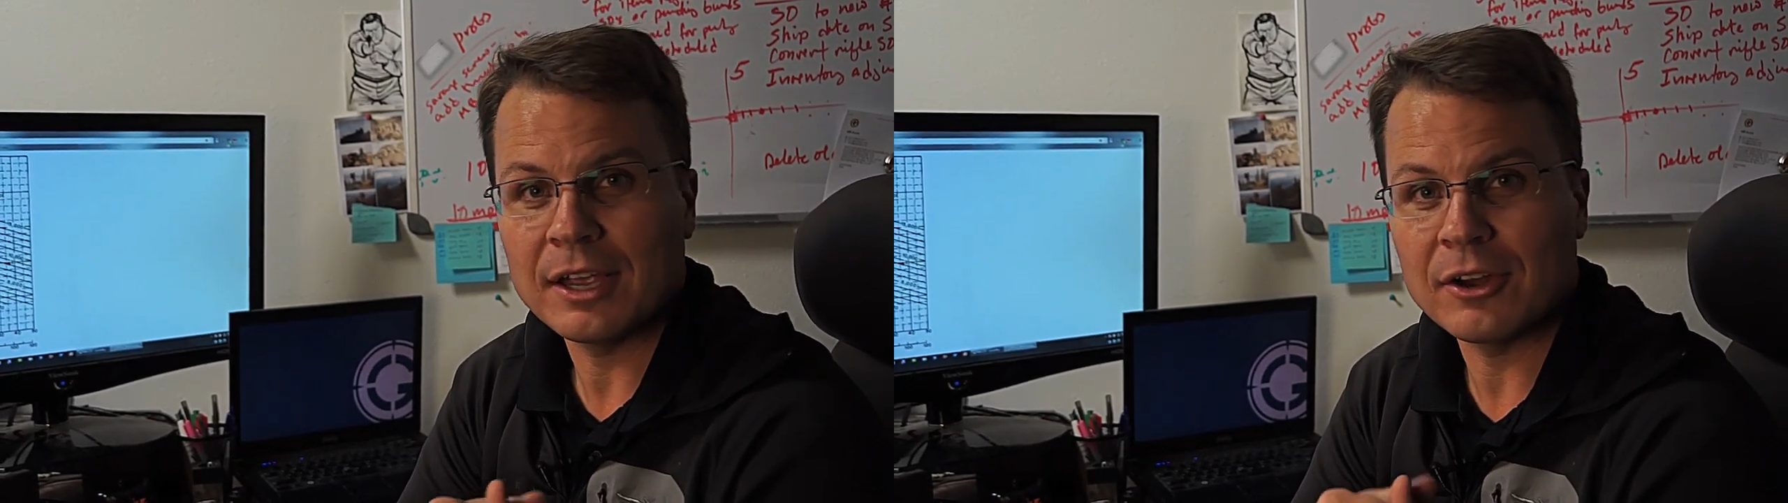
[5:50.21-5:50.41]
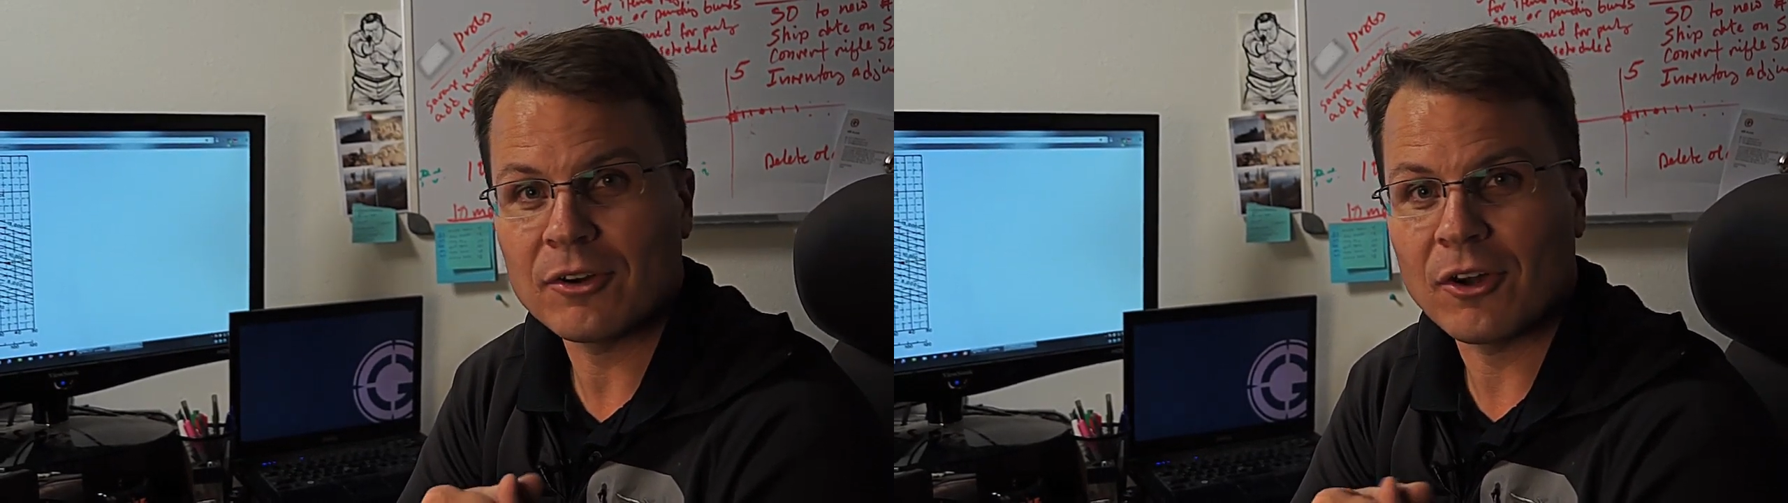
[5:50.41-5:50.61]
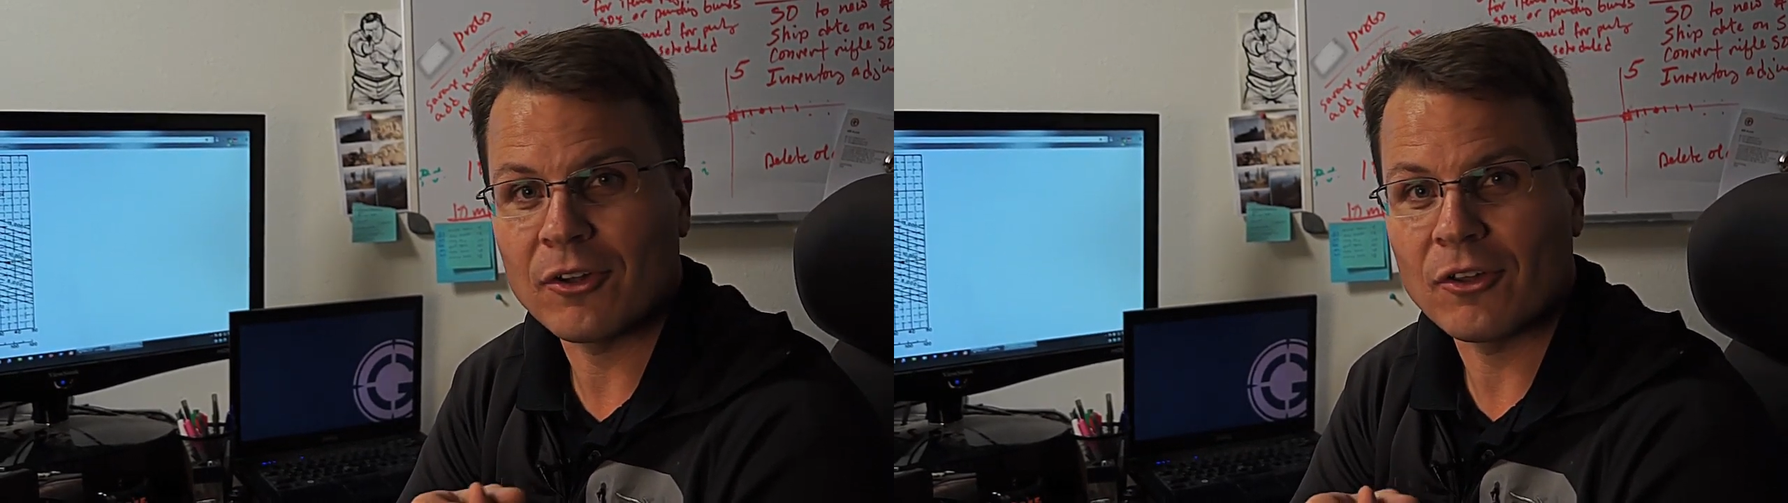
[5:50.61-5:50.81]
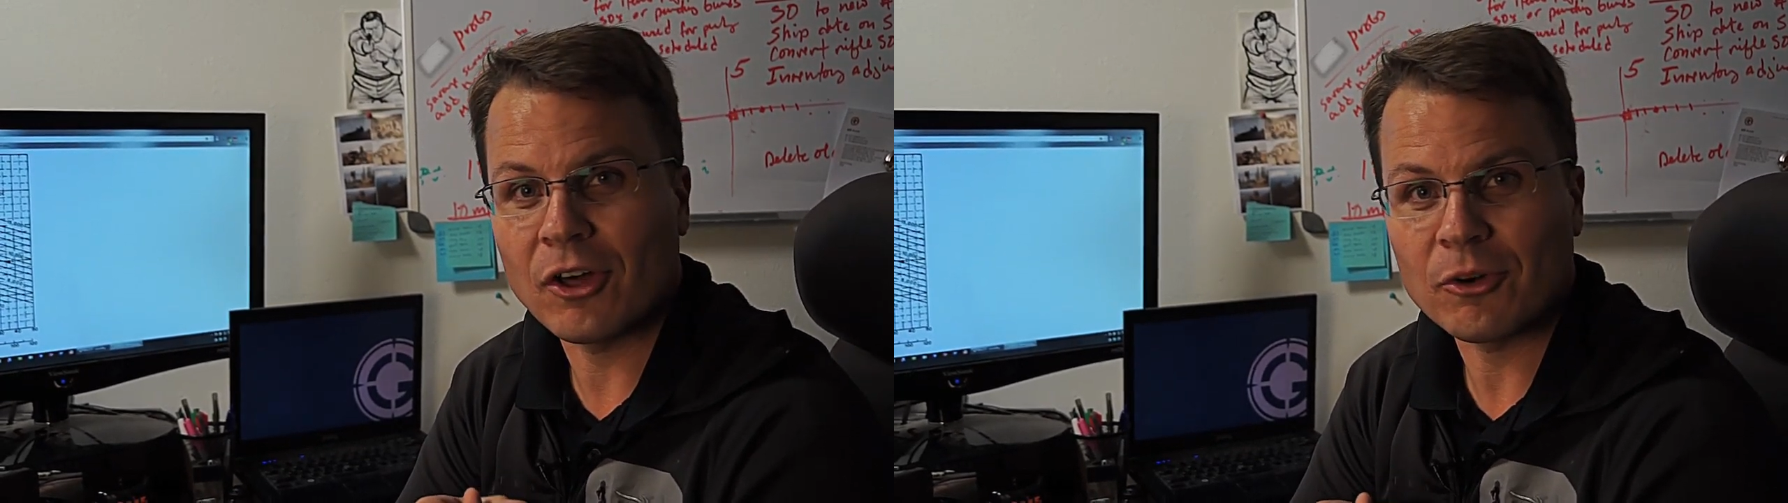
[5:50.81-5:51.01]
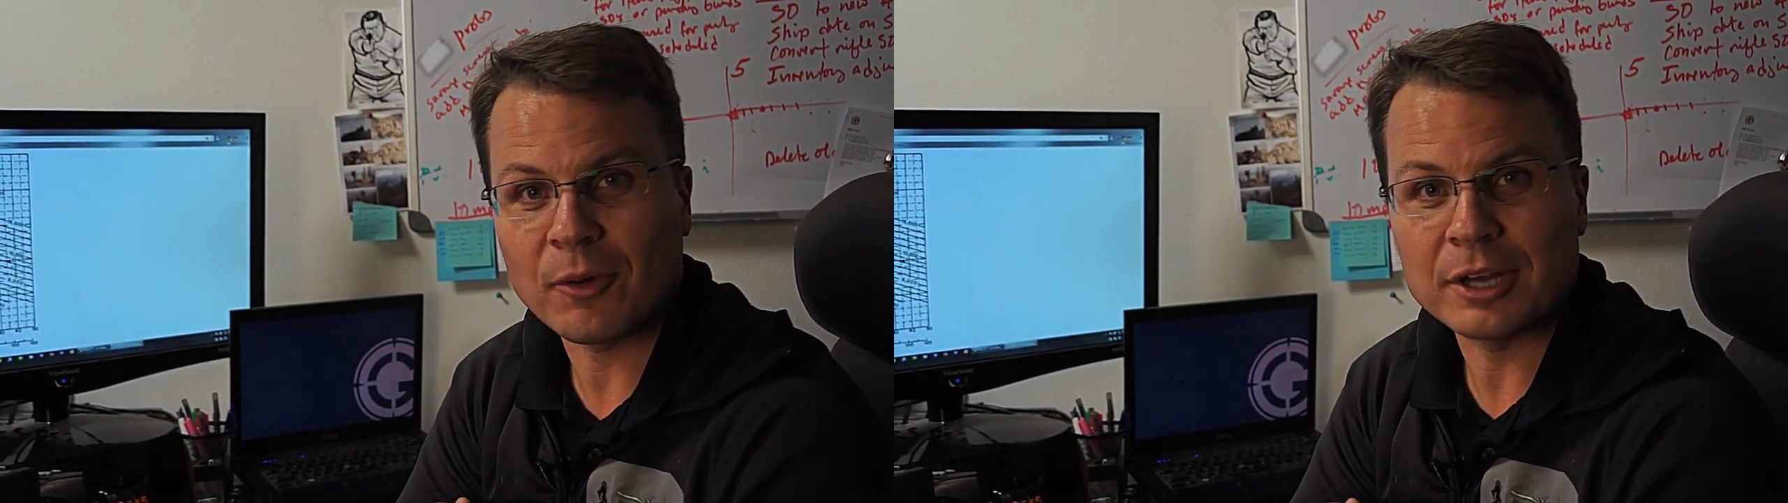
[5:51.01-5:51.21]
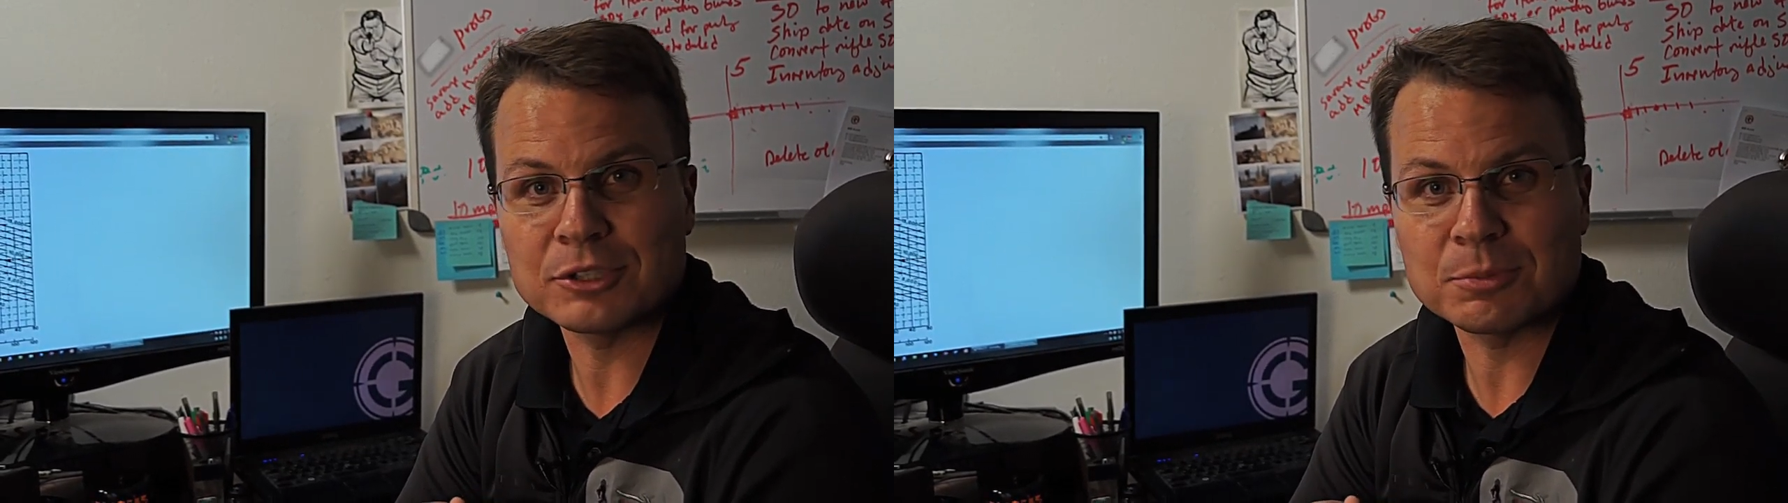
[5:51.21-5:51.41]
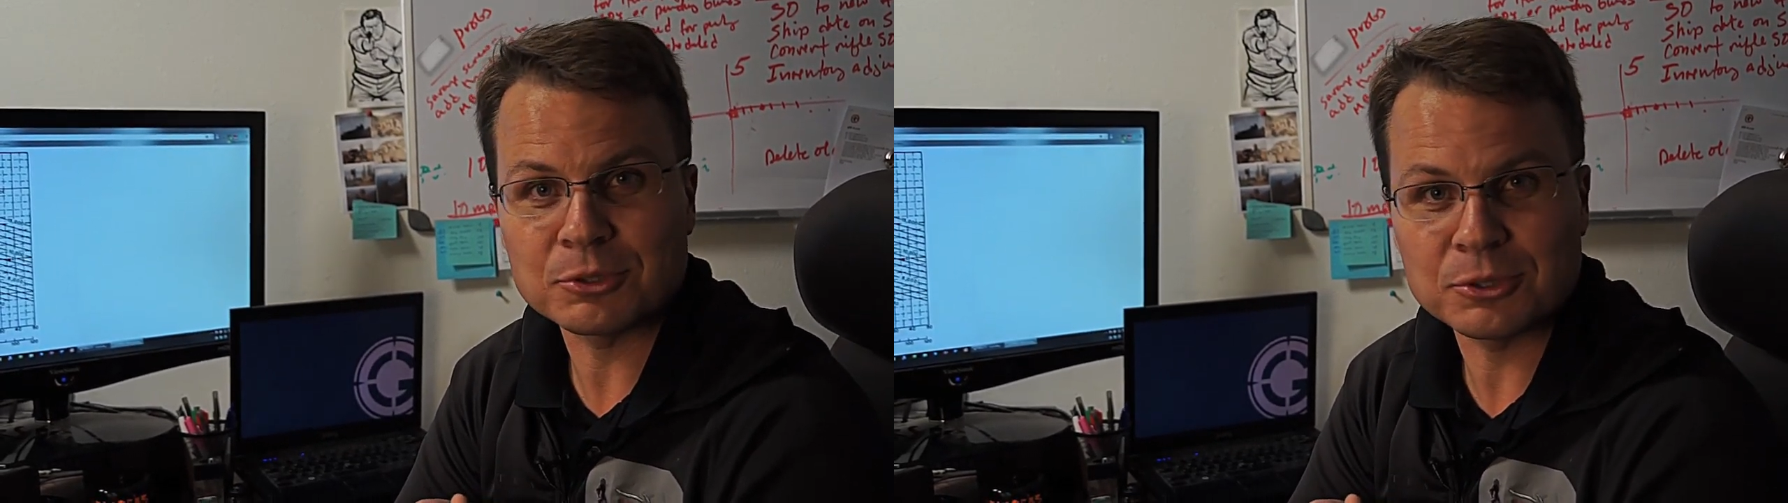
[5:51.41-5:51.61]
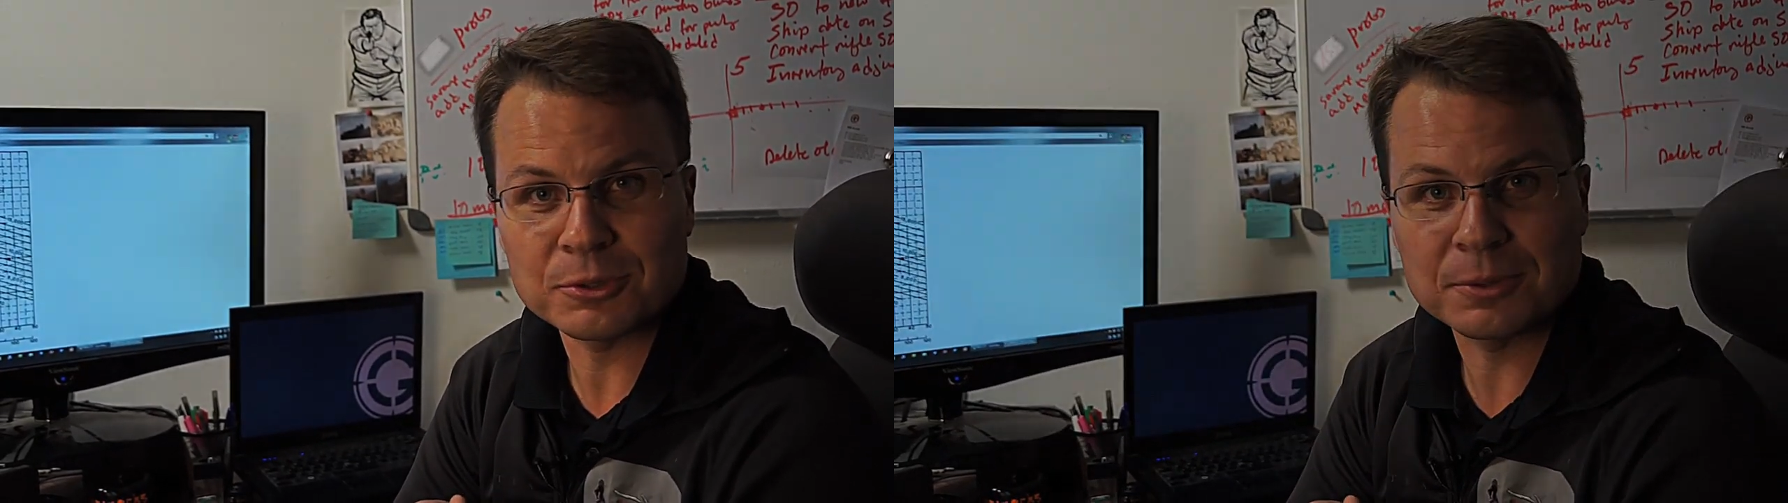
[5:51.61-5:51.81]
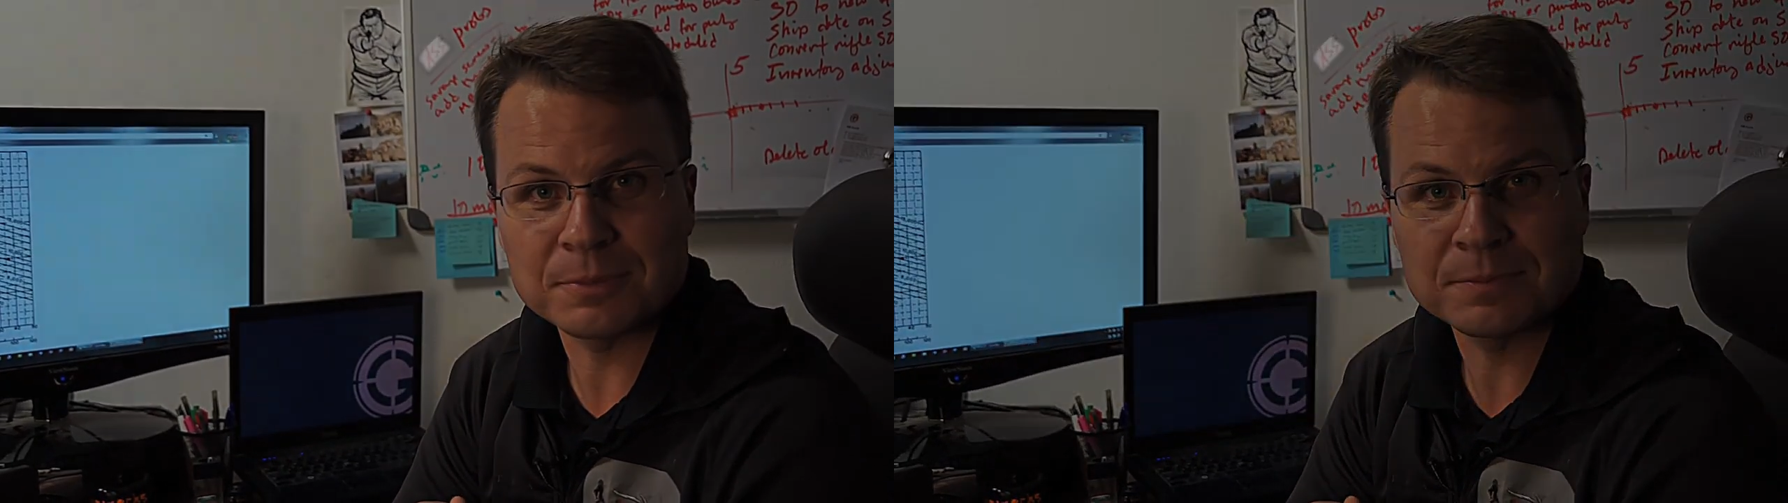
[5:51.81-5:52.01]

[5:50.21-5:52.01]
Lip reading: here on Long Range Pursuit.